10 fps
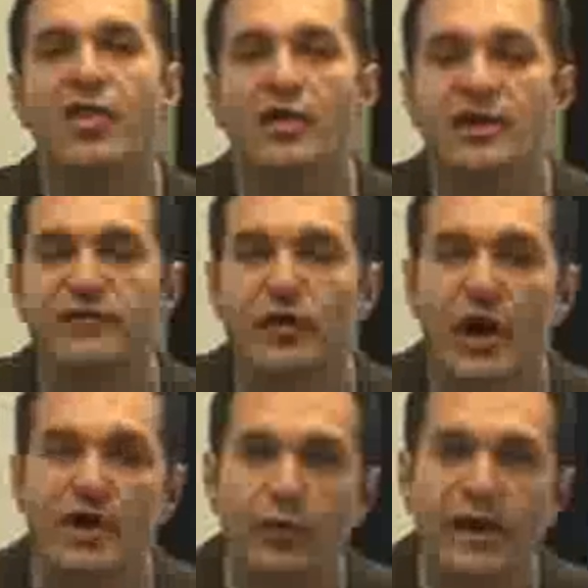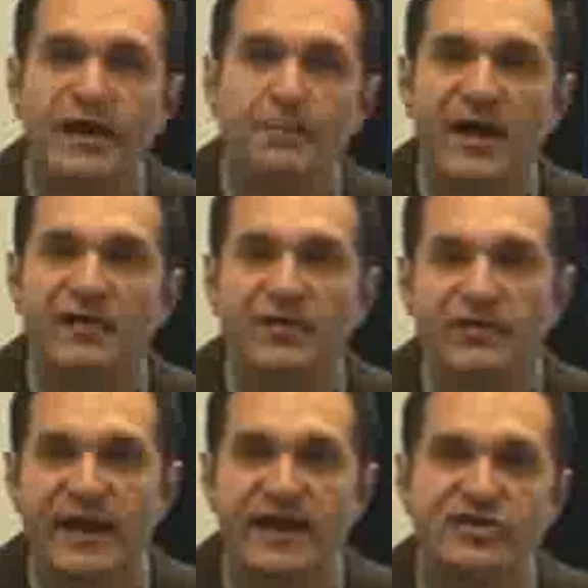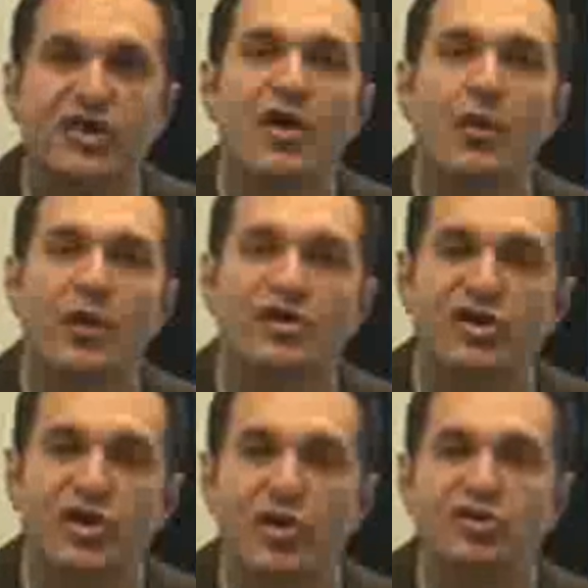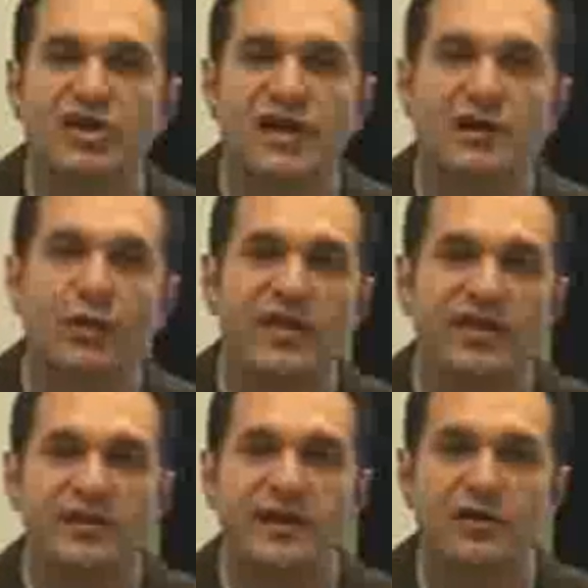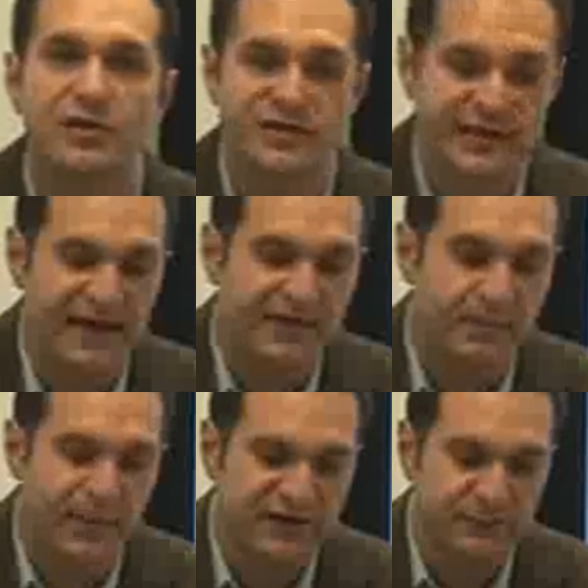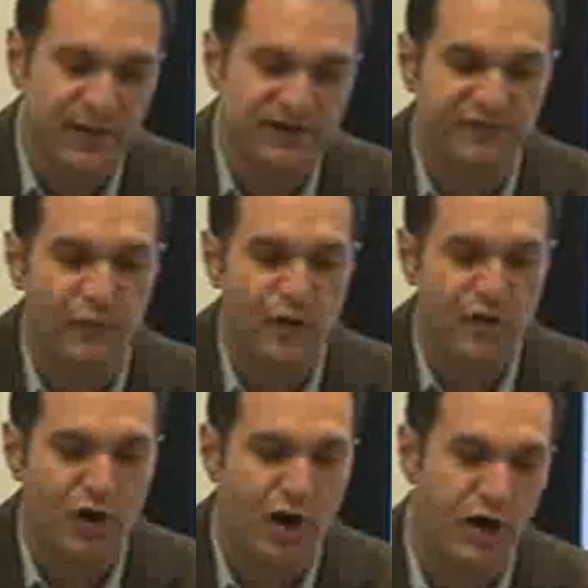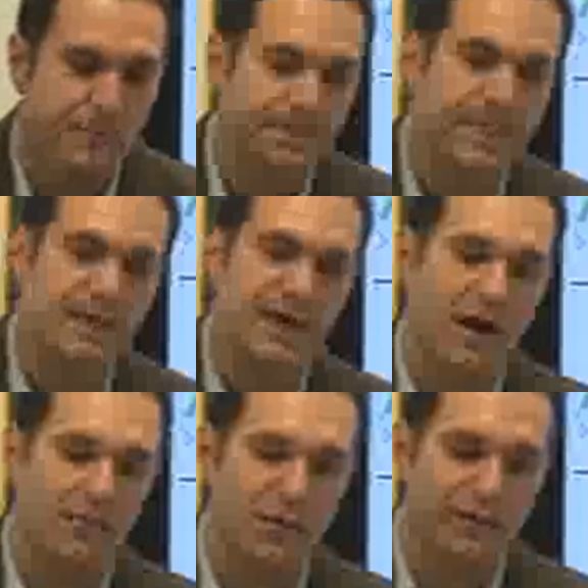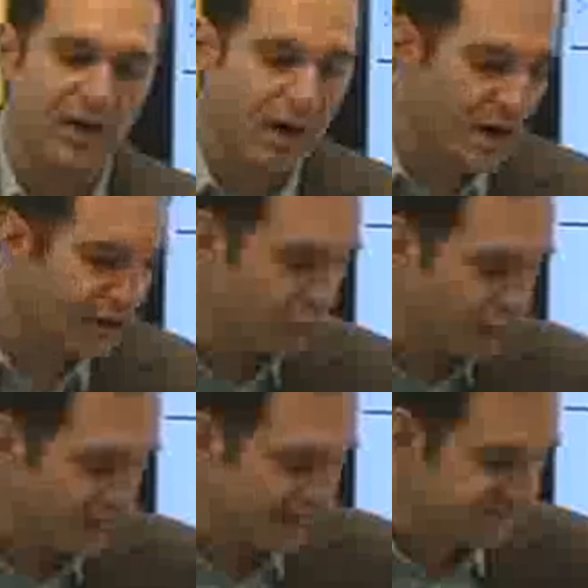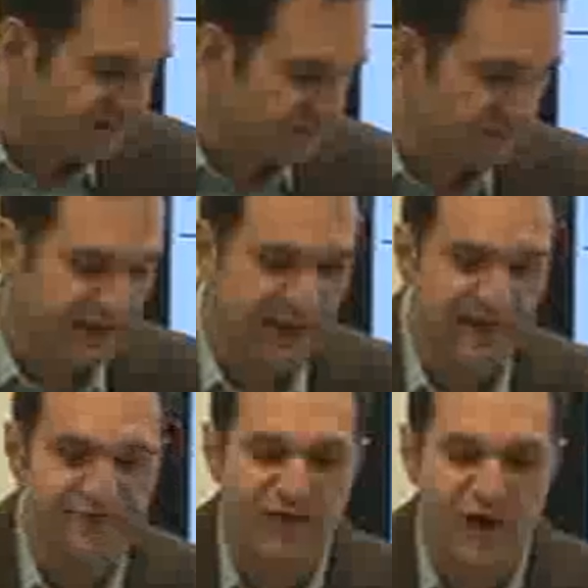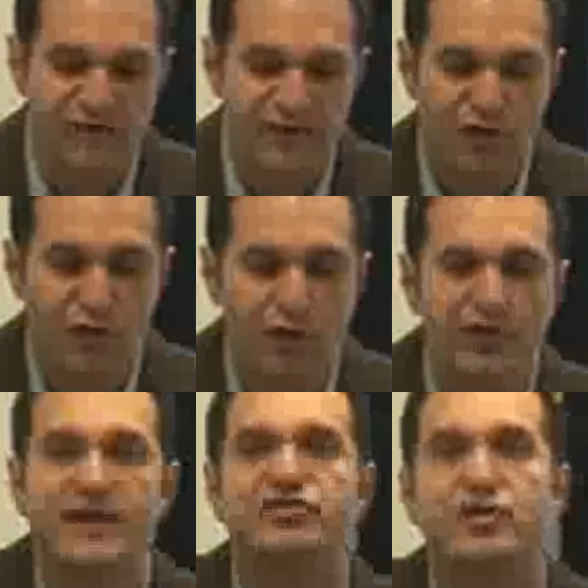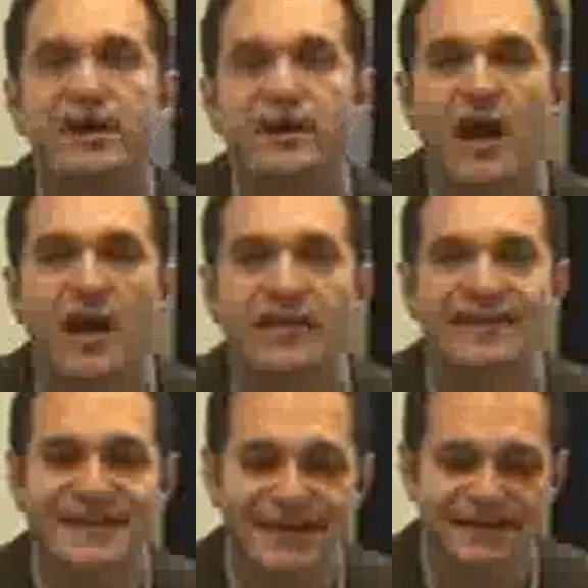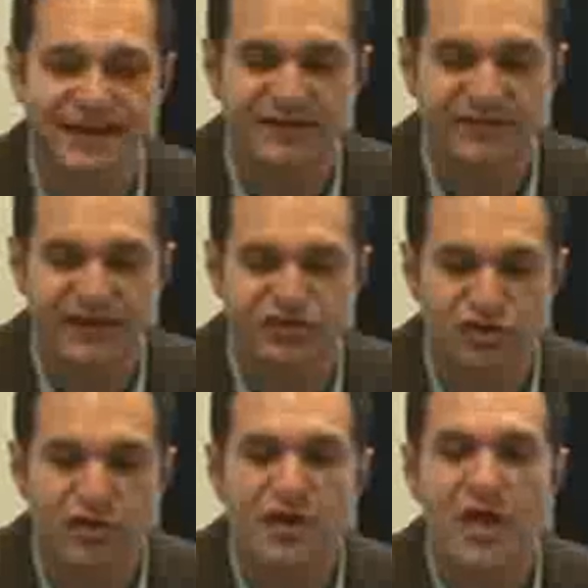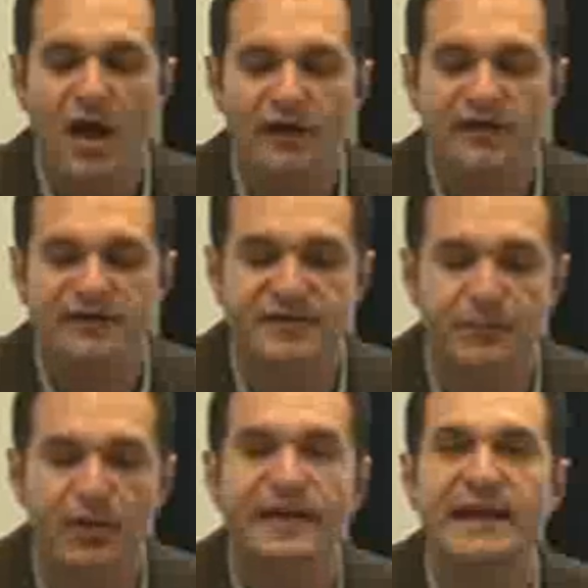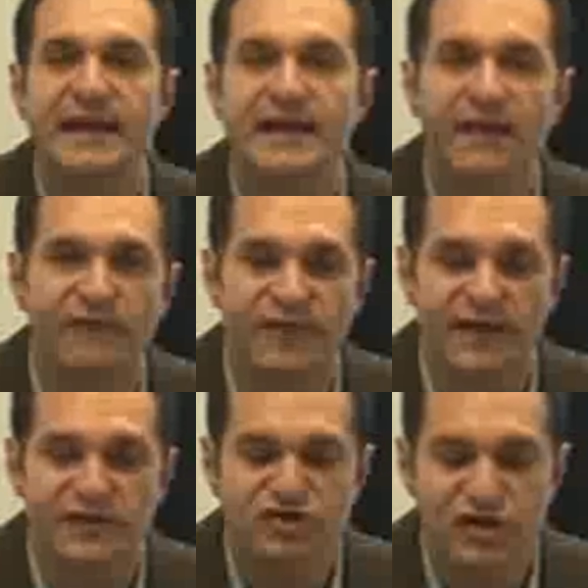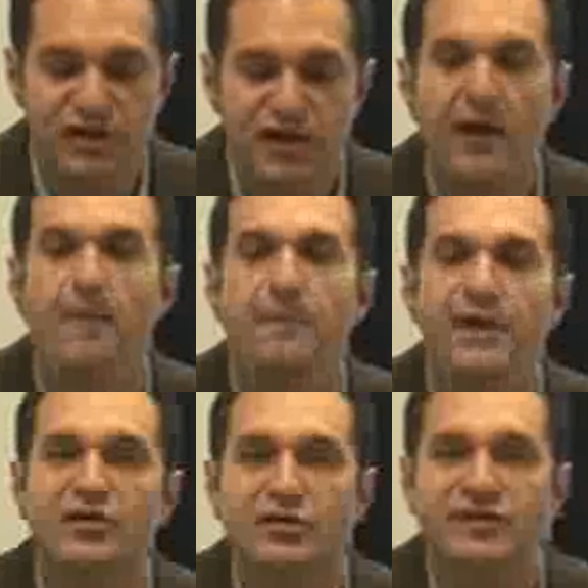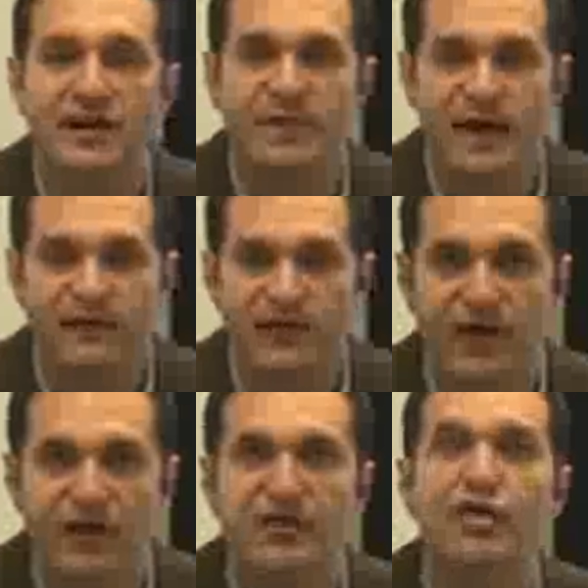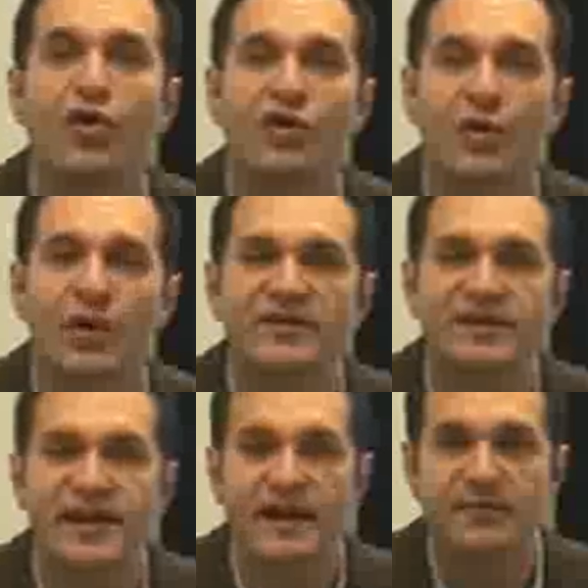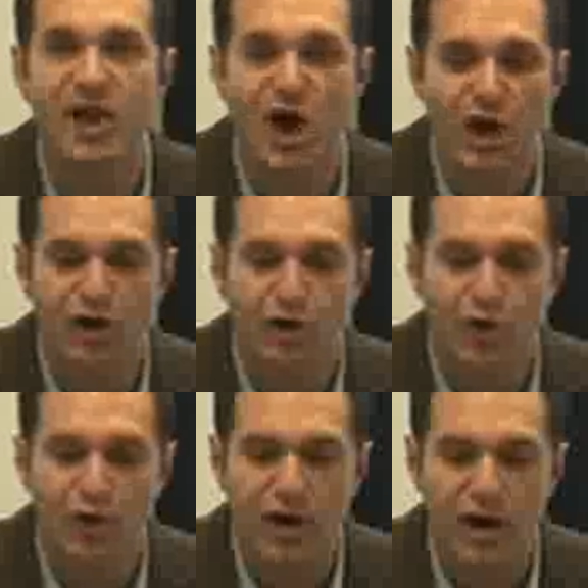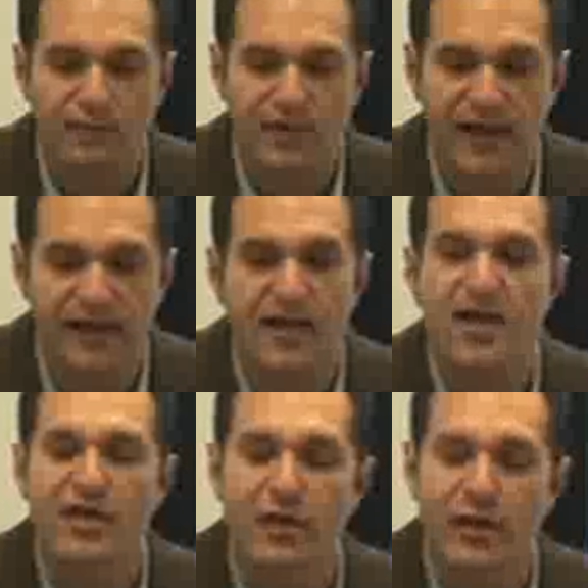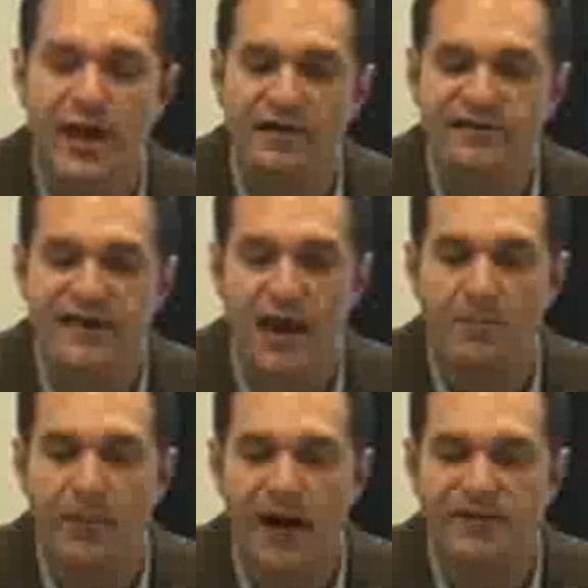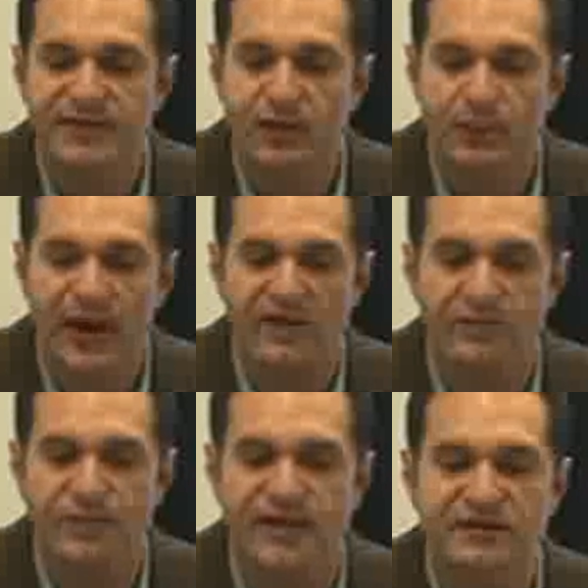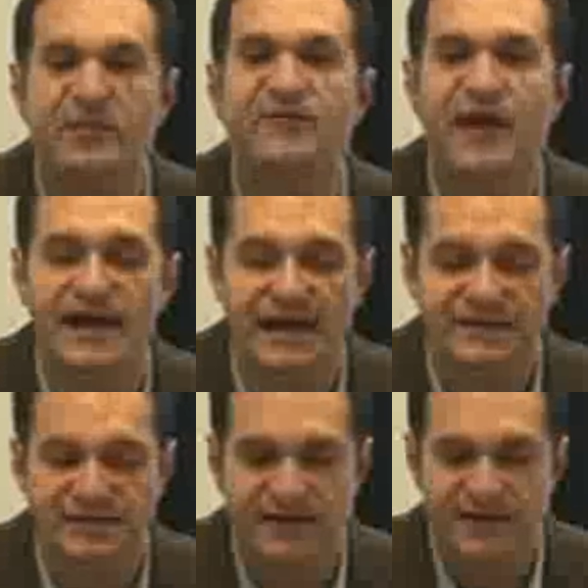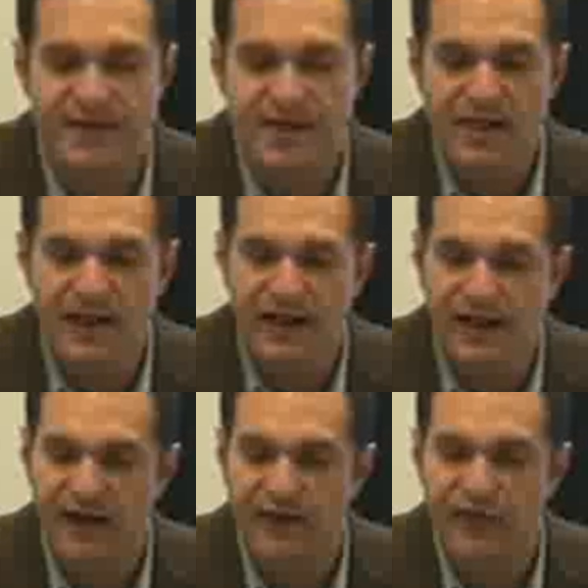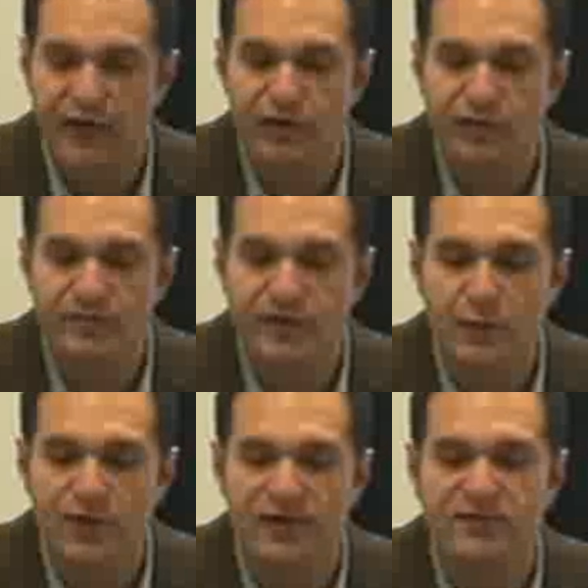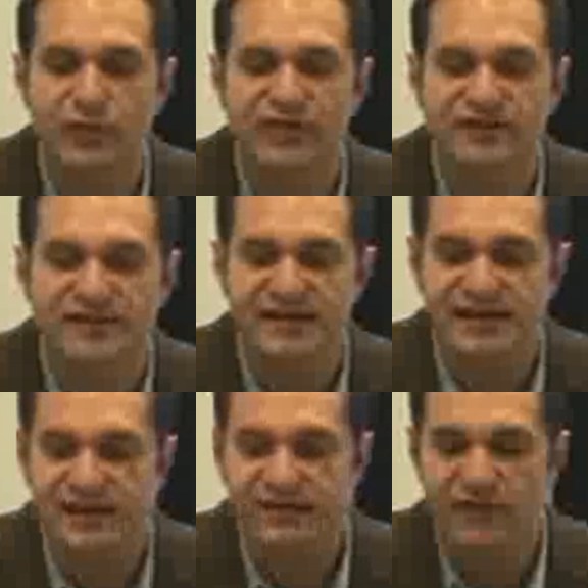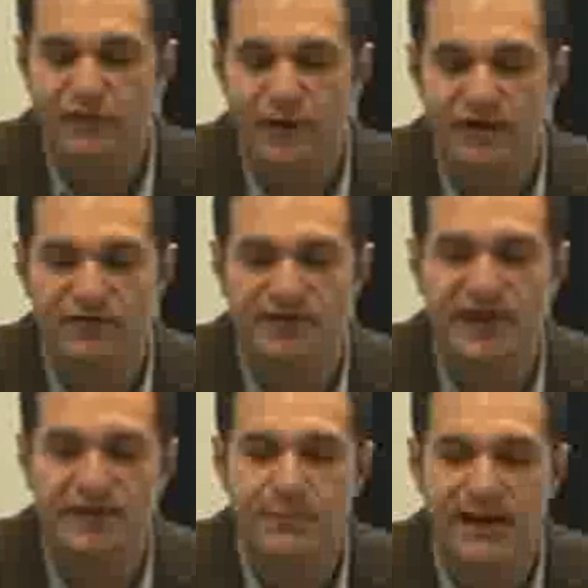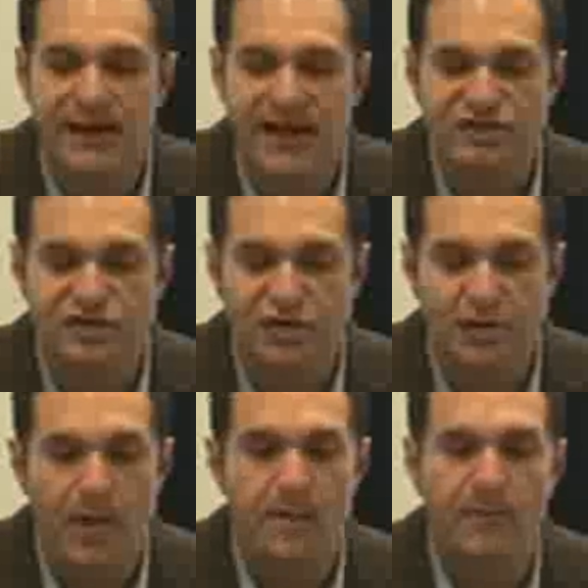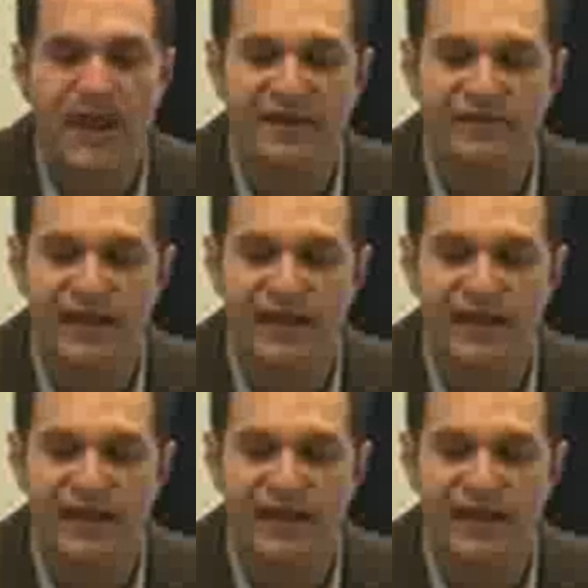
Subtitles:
they'll give you a great competitive advantage when you're negotiating with the dealers to get the best price for your car. Now, moving on to our next company, Evolving Gold. They trade on the TSX Venture under the symbol EVG. Big news coming out of Evolving Gold. And once again, they are an AGORACOM client. They're announcing a bought deal private placement financing. Their agreement is with a syndicate of underwriters led by National Bank